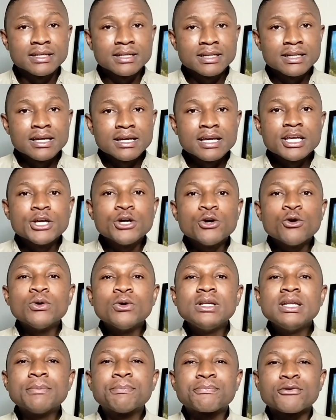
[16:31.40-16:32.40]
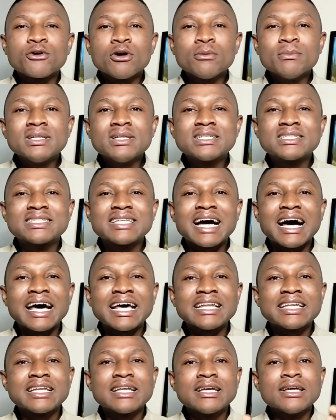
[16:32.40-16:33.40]
He only promised that
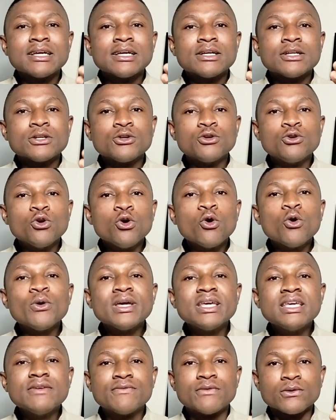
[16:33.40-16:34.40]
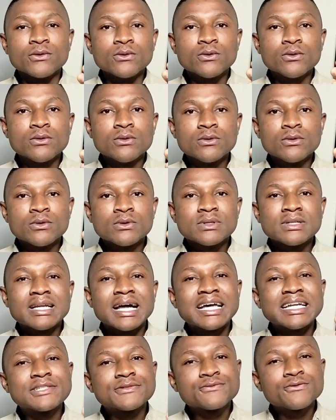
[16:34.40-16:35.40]
no evil that
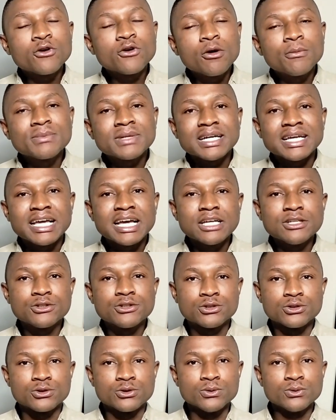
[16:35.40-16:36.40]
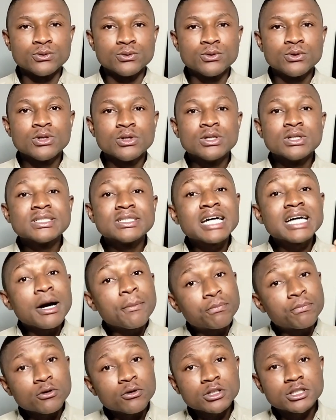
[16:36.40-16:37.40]
is formed against you shall
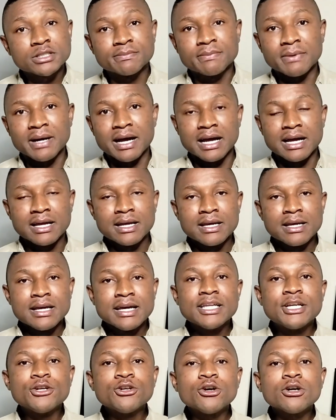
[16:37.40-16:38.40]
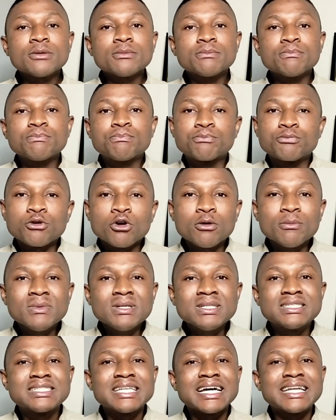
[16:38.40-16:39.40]
prosper. He did not
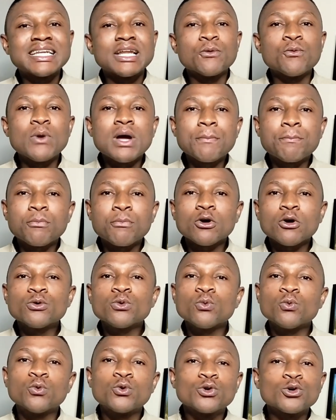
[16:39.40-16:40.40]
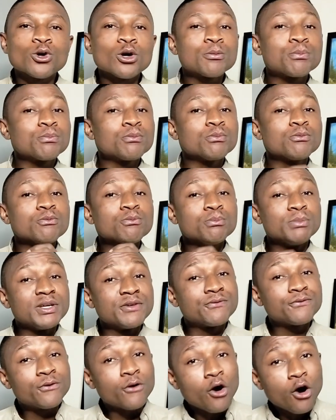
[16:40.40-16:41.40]
promise that the weapon will not be
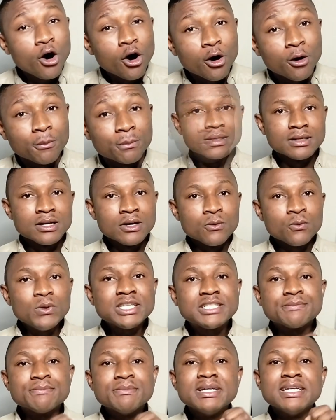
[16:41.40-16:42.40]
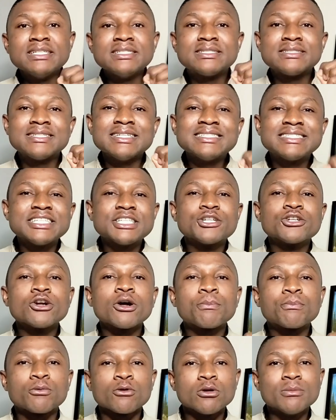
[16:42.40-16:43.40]
formed. Which means since he did
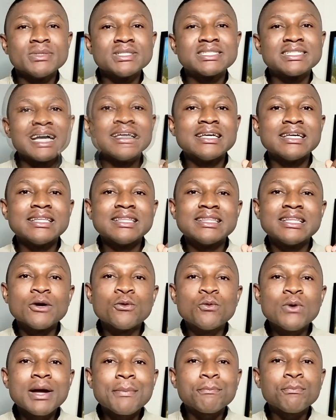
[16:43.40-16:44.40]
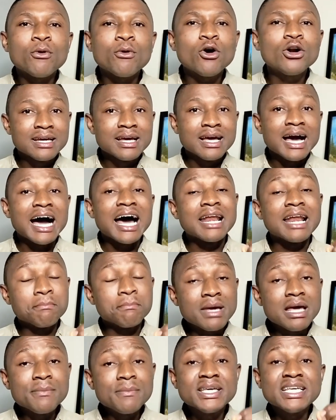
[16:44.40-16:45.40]
not promise that the weapon
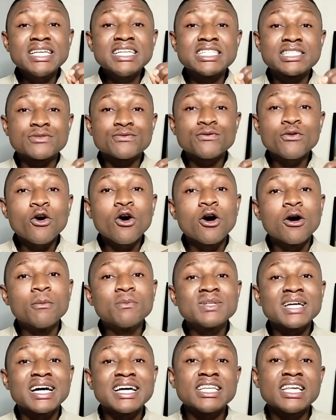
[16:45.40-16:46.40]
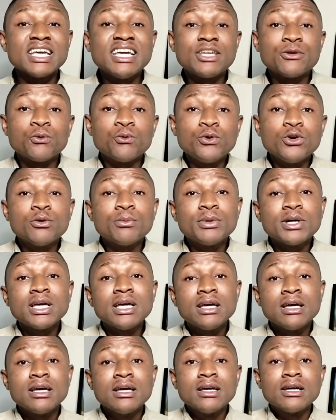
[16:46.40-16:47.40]
maybe is formed and it will
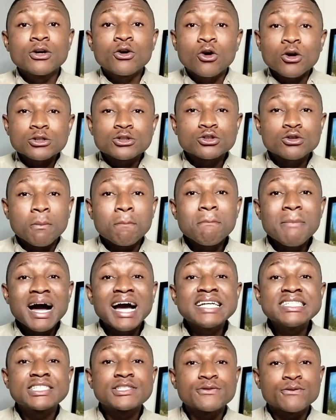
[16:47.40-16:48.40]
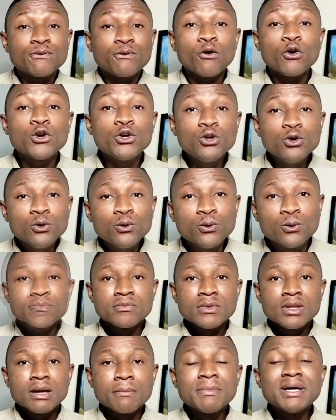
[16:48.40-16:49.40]
be customized for
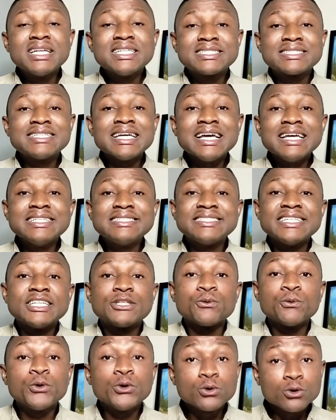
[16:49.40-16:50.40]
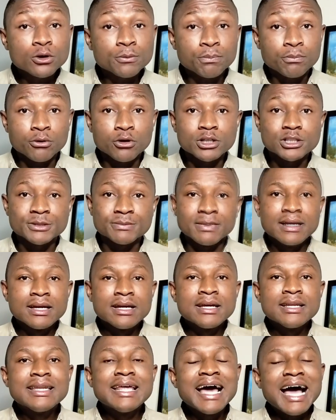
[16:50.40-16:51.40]
you. But he says it will not prosper.
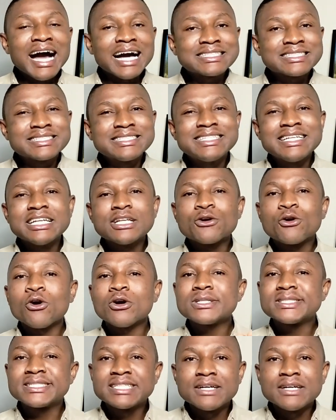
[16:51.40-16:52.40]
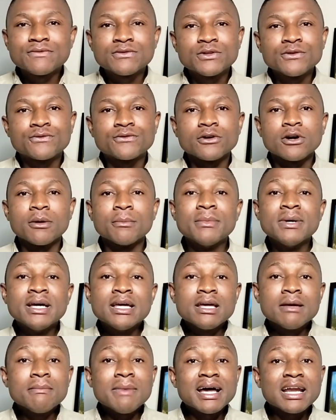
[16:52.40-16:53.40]
The accident God saved you from,
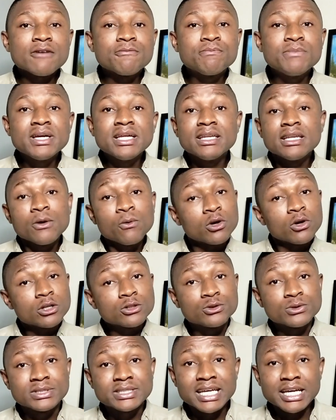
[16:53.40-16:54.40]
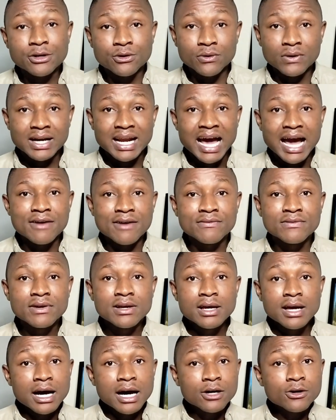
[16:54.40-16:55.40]
it might have been the one to take your life.
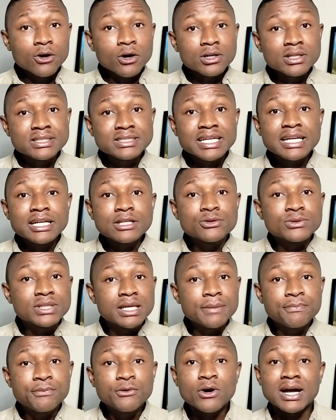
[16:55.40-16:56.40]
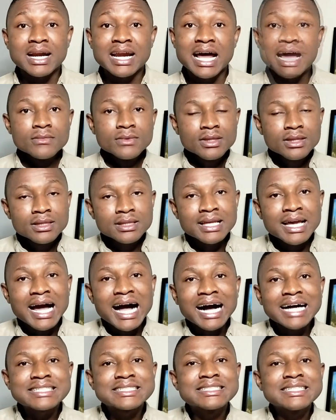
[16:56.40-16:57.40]
And God decided to keep you alive. The
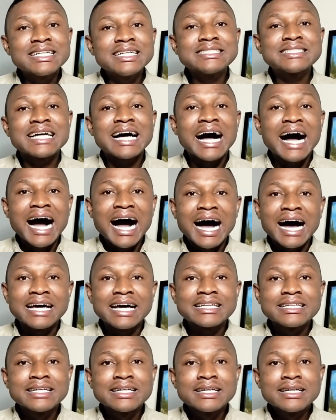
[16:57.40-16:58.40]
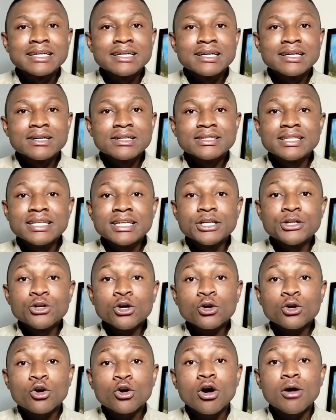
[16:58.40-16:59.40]
accidents I had did
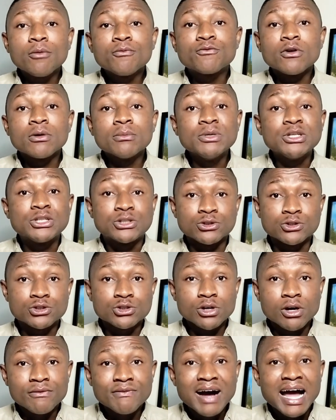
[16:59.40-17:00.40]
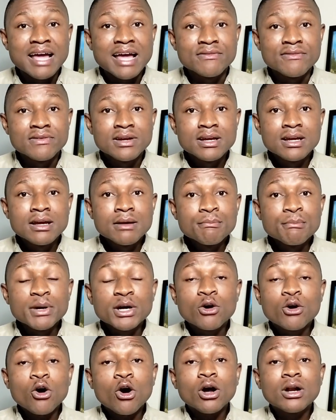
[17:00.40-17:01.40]
not come for me to survive. But
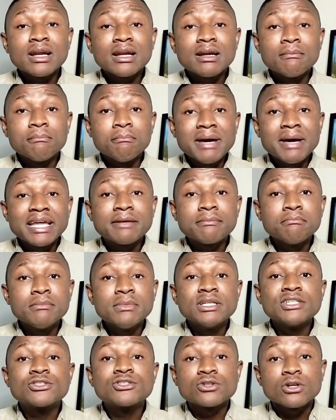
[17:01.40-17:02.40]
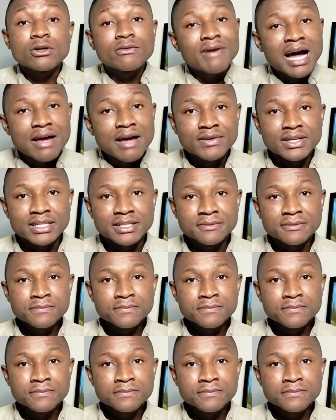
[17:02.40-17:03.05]
God made me survive it.